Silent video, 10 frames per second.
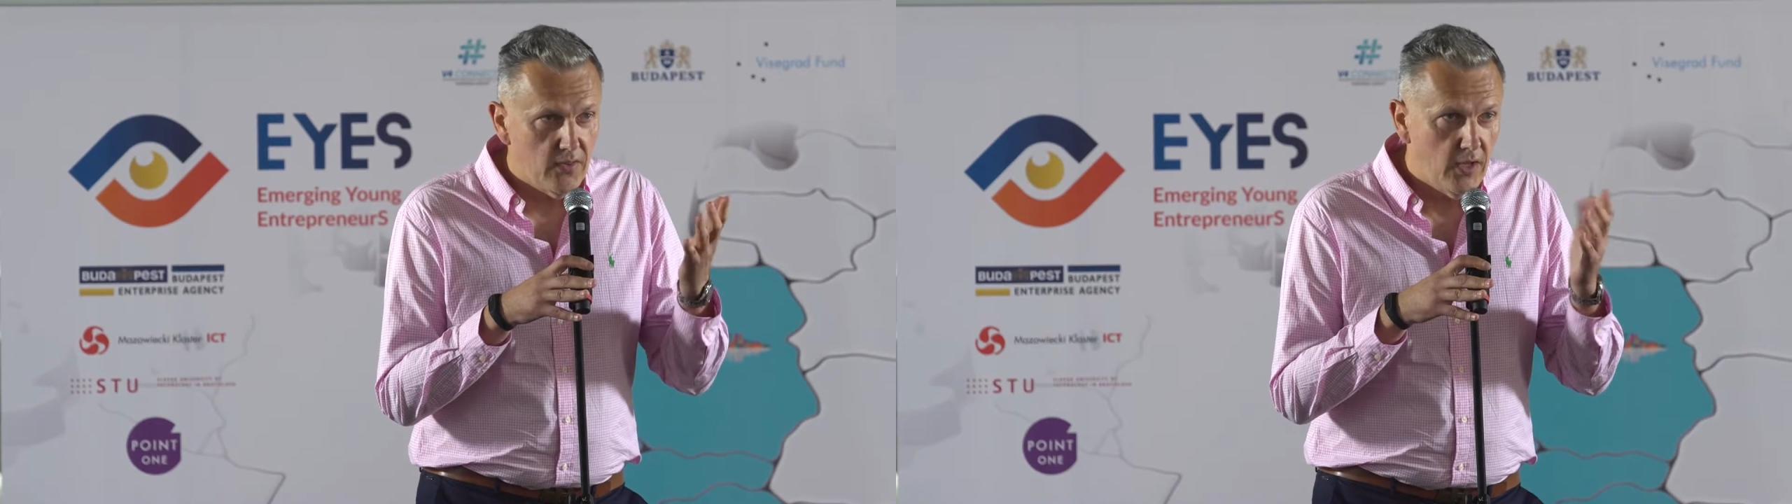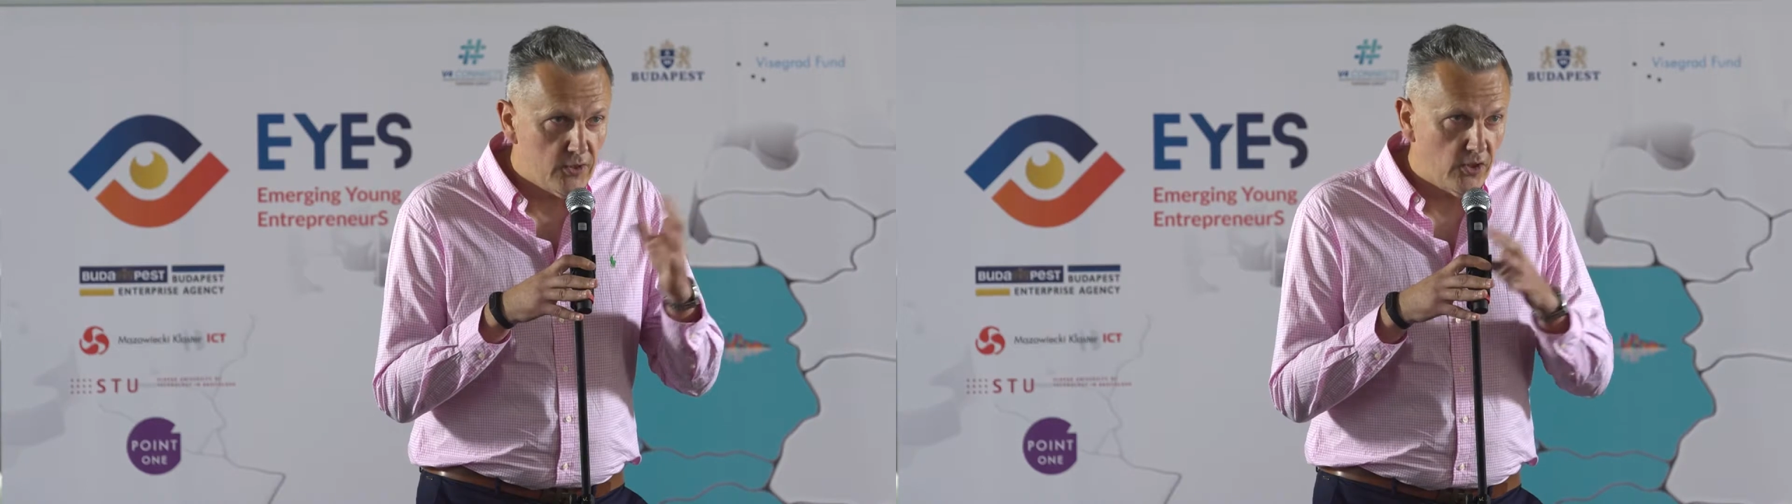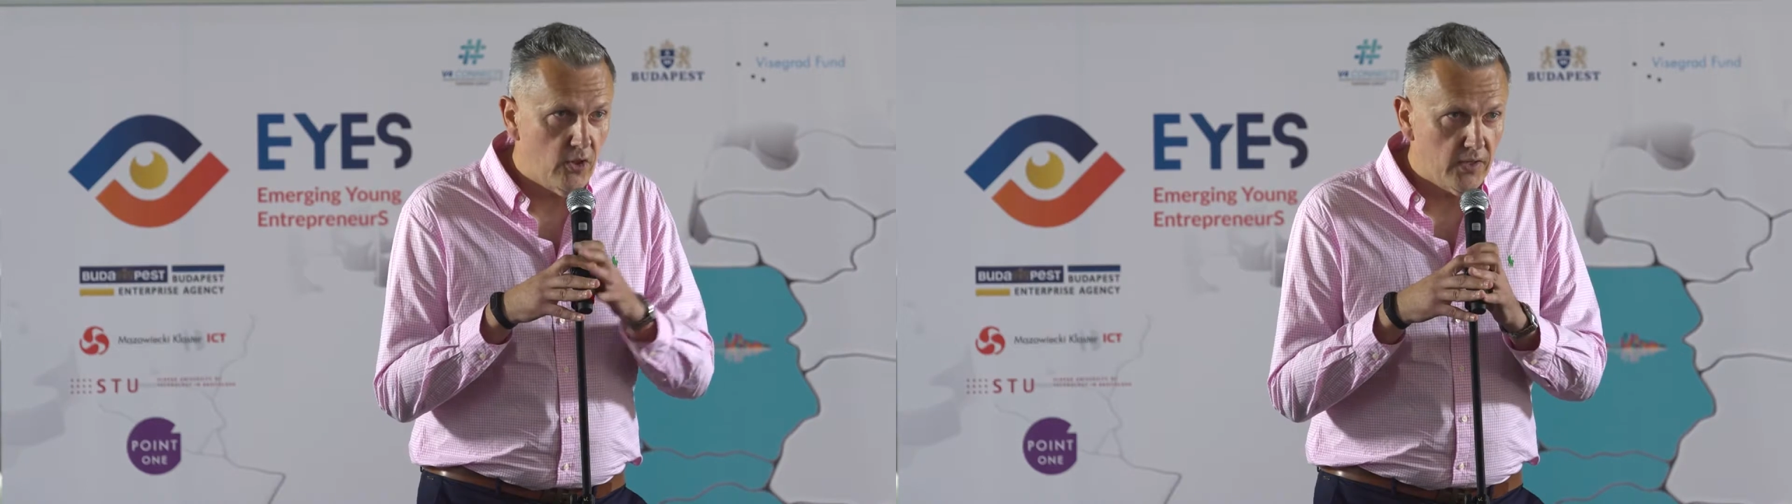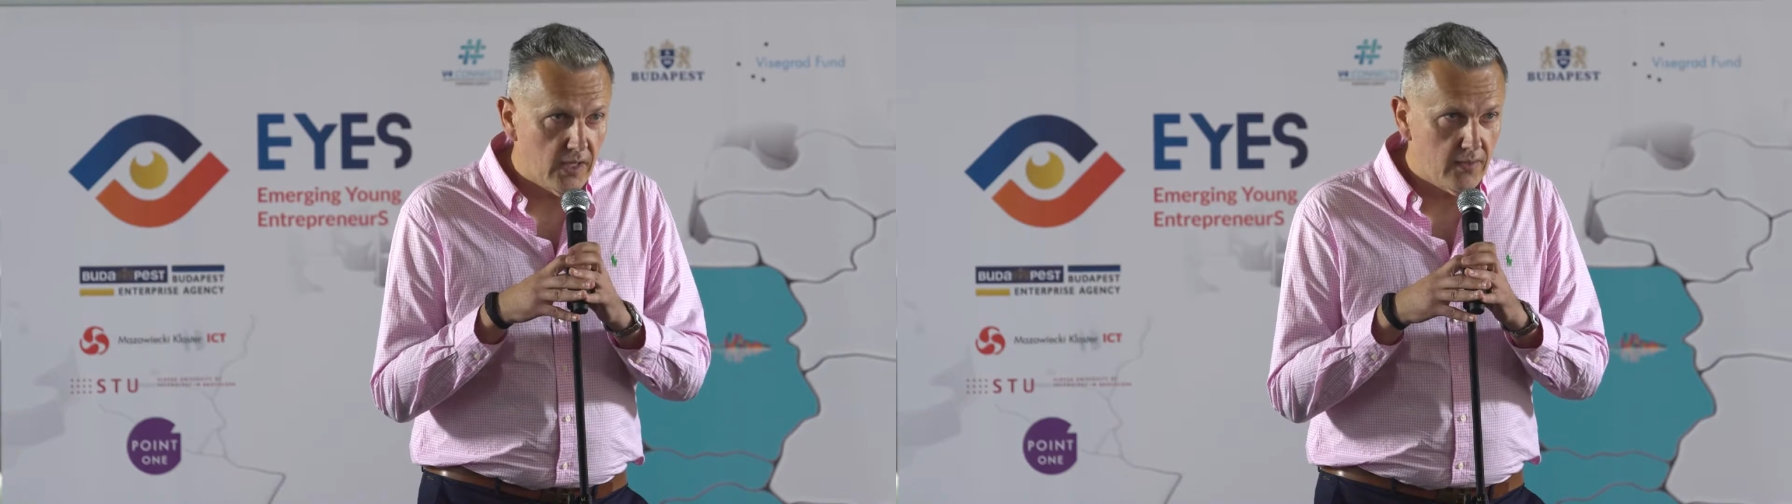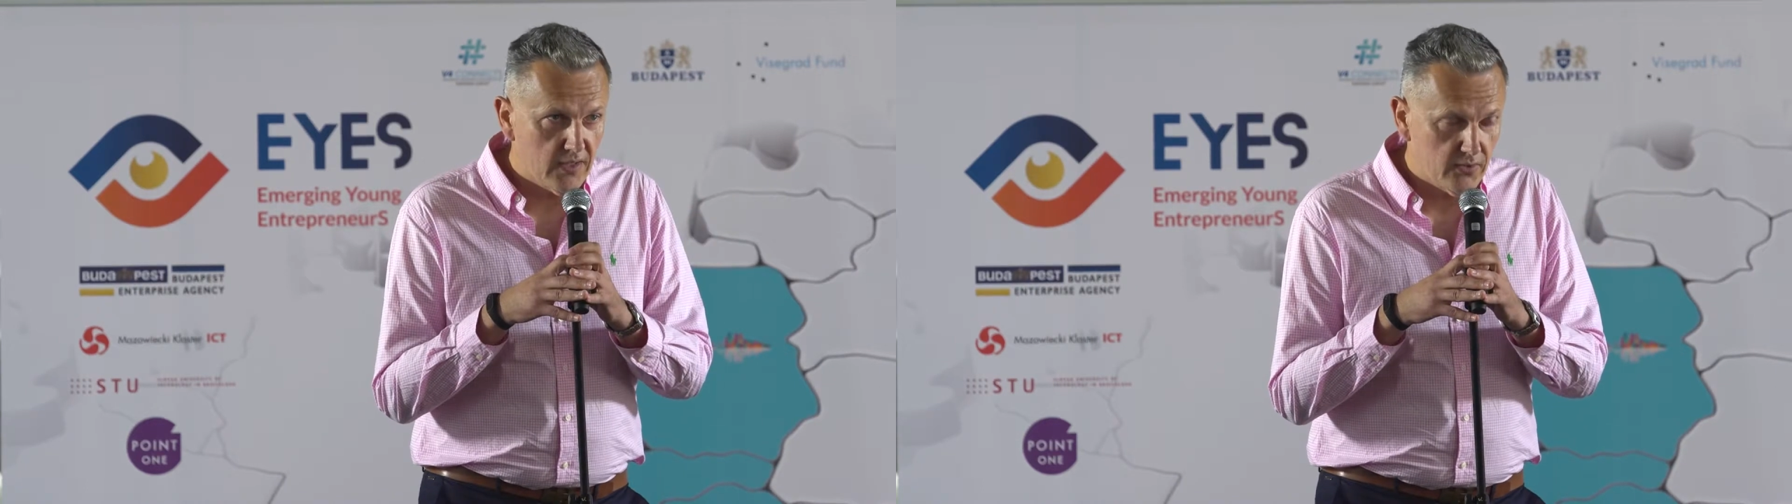national key
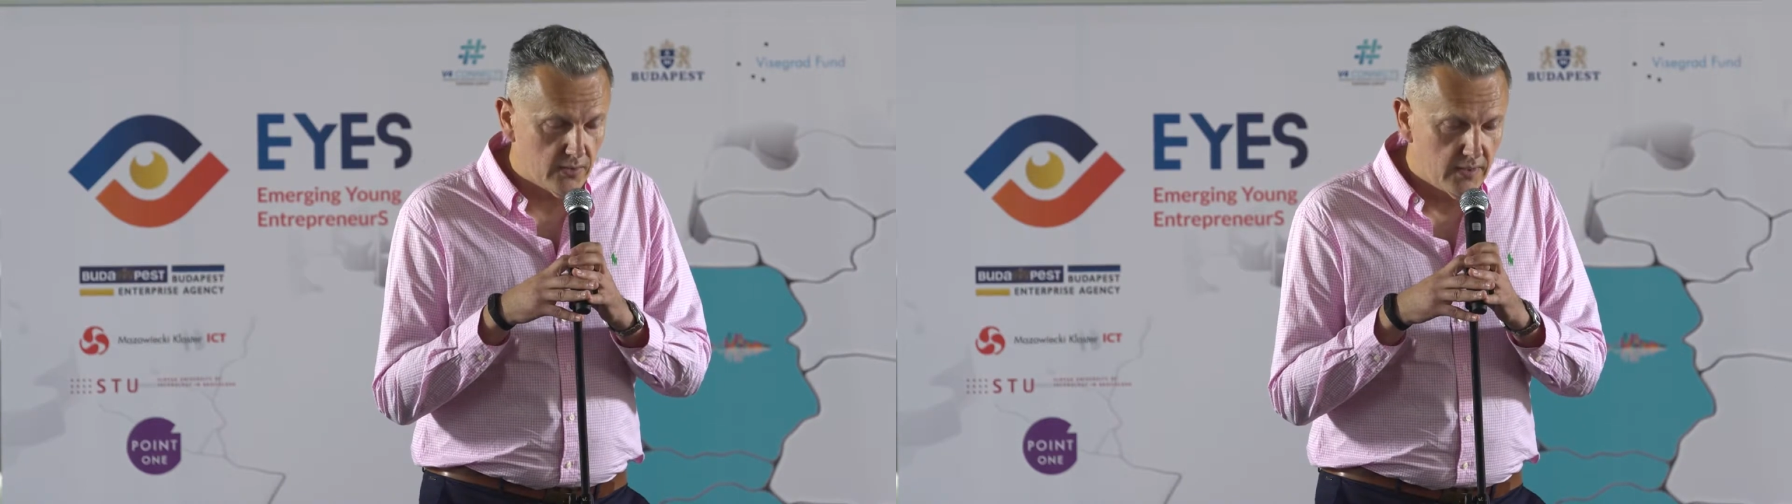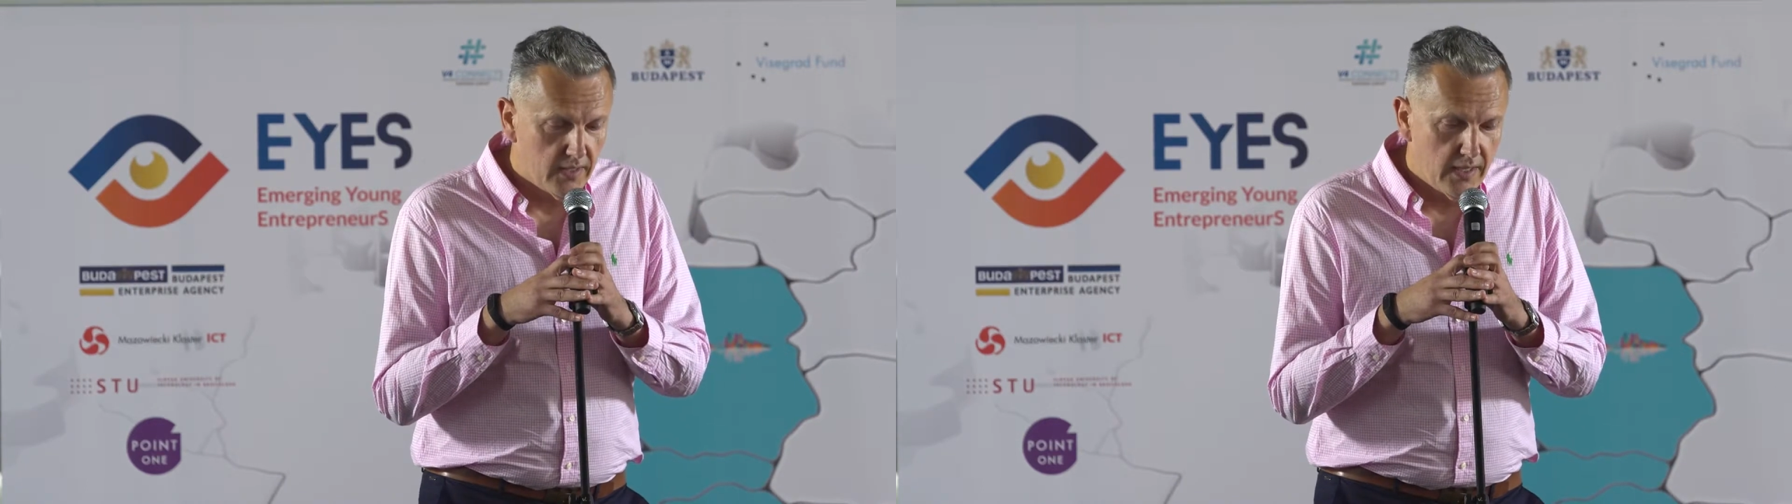cluster.